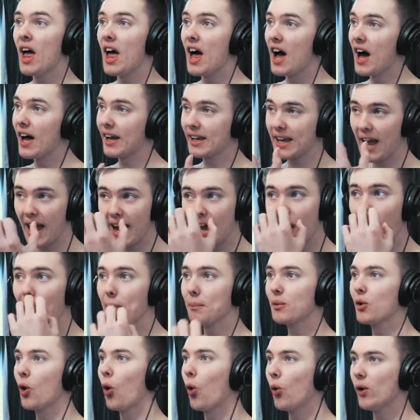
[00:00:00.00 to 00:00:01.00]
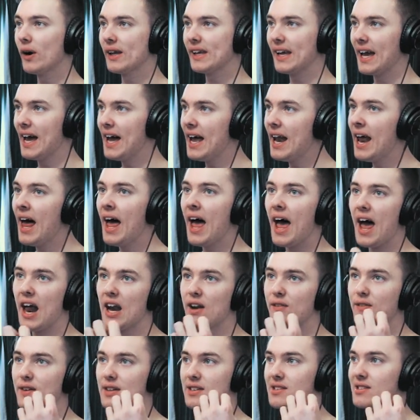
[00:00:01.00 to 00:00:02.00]
Okay, I'm calling it.
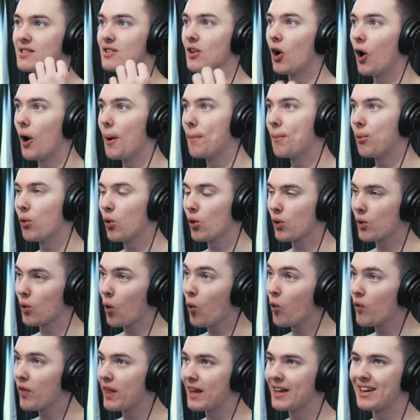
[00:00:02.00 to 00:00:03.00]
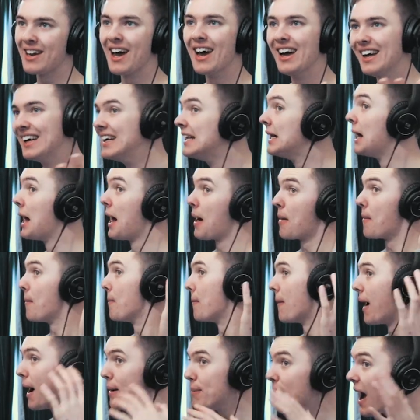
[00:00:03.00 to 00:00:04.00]
And if it's not a portal, then
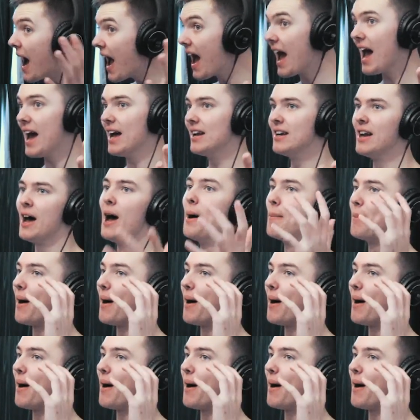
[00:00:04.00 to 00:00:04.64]
my bad.